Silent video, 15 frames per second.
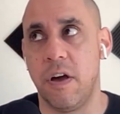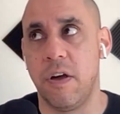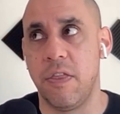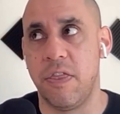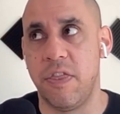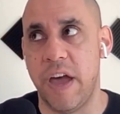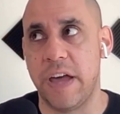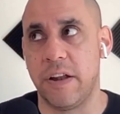
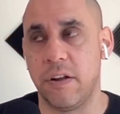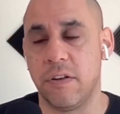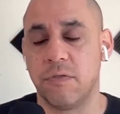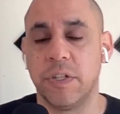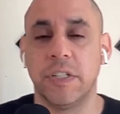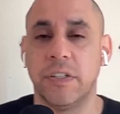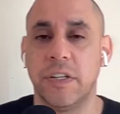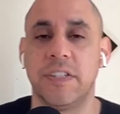that
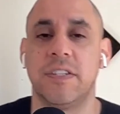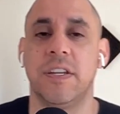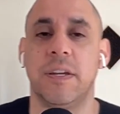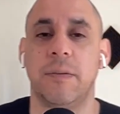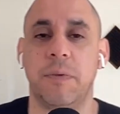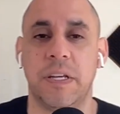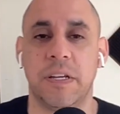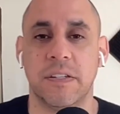
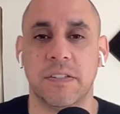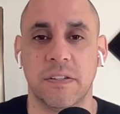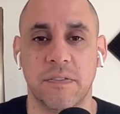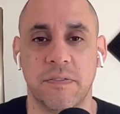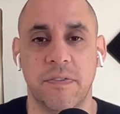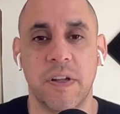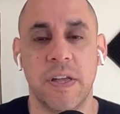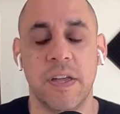unrealistic because
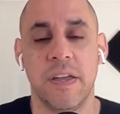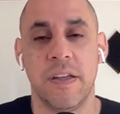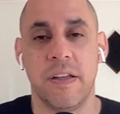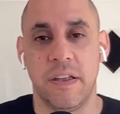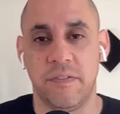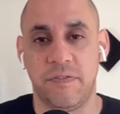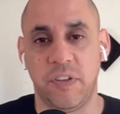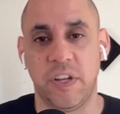of
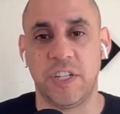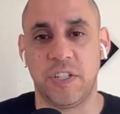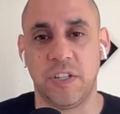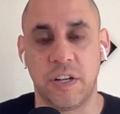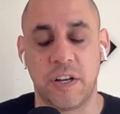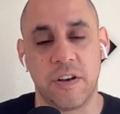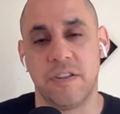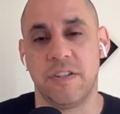inflation
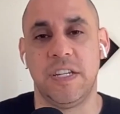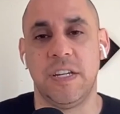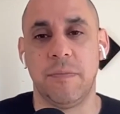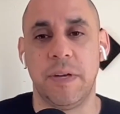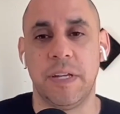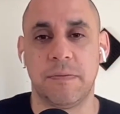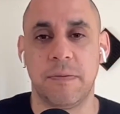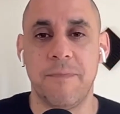and currency
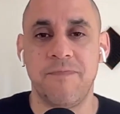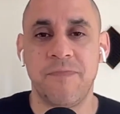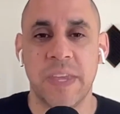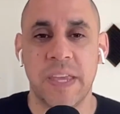debasement.